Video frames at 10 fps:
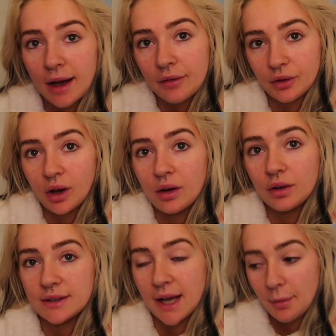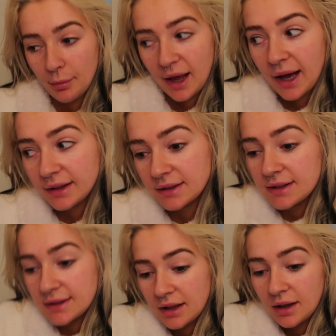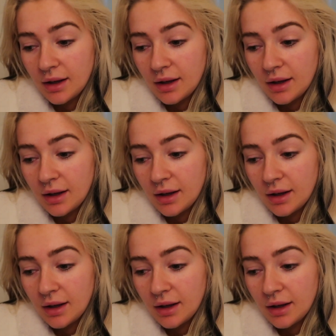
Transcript: i have no certain plans